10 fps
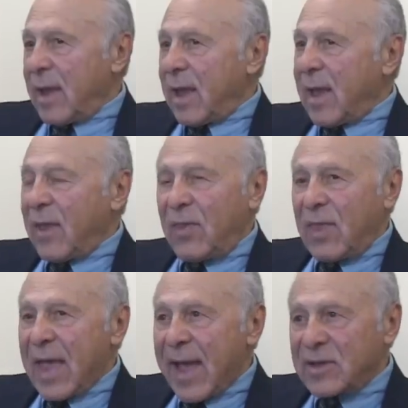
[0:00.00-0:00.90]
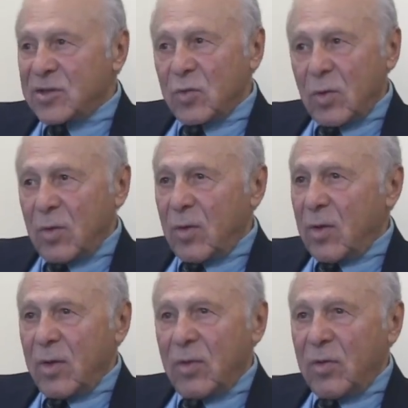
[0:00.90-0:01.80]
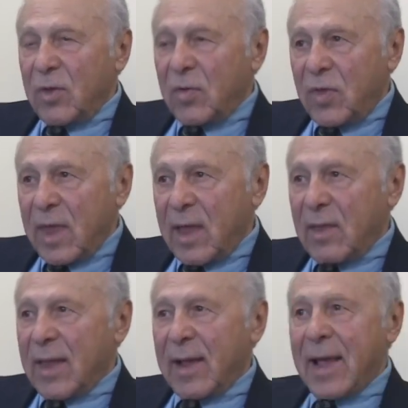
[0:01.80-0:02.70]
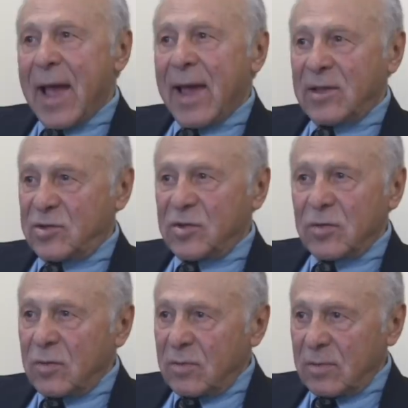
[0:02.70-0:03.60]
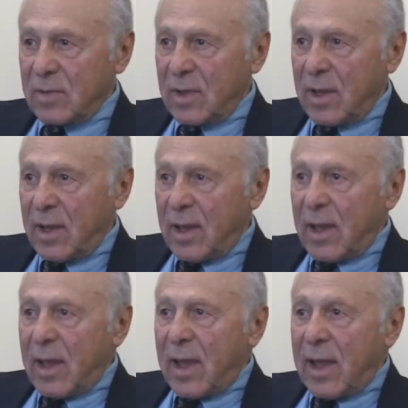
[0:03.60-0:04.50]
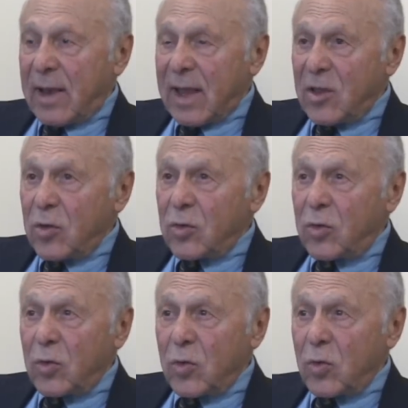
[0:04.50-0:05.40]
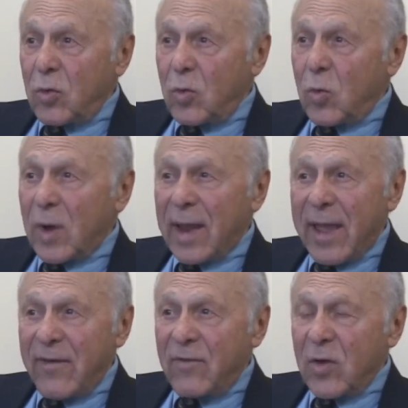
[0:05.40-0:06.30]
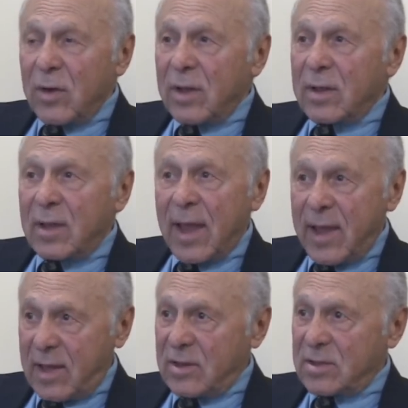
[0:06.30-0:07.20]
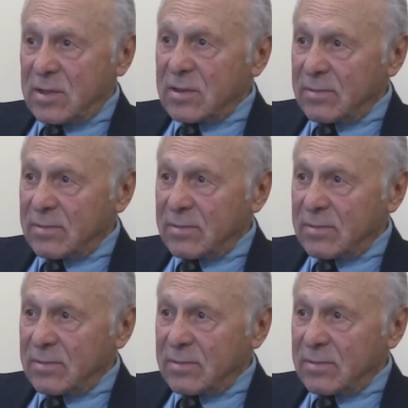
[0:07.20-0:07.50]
And that's the thing that guides you. And then you do whatever it takes.